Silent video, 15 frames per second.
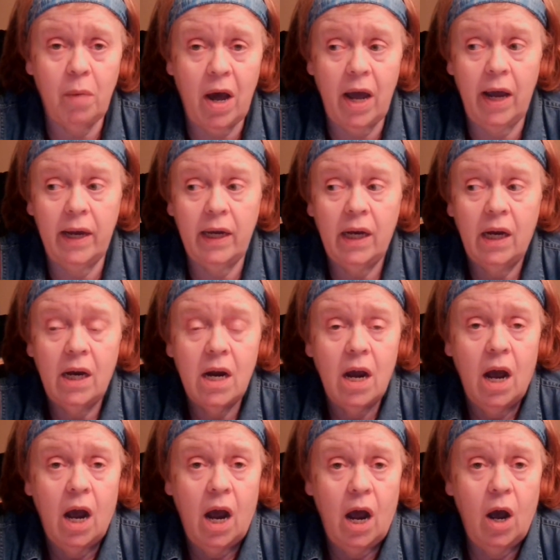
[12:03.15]
by
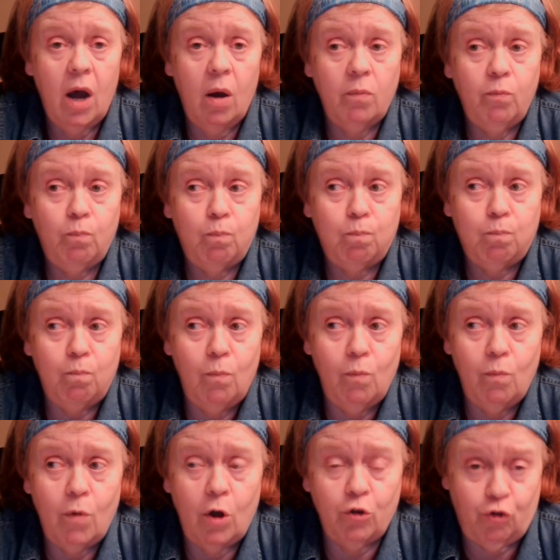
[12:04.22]
a
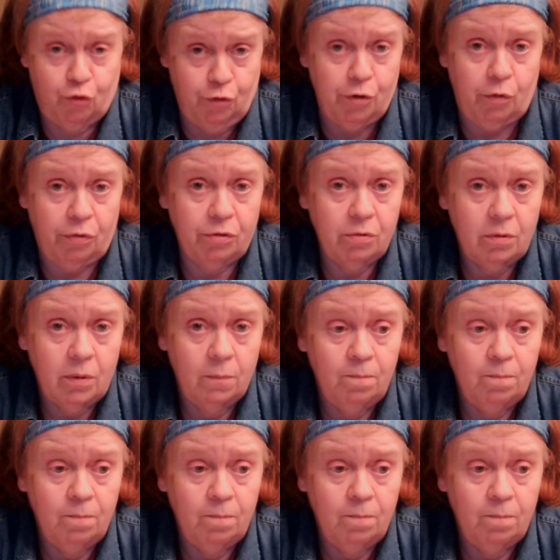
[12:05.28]
truth.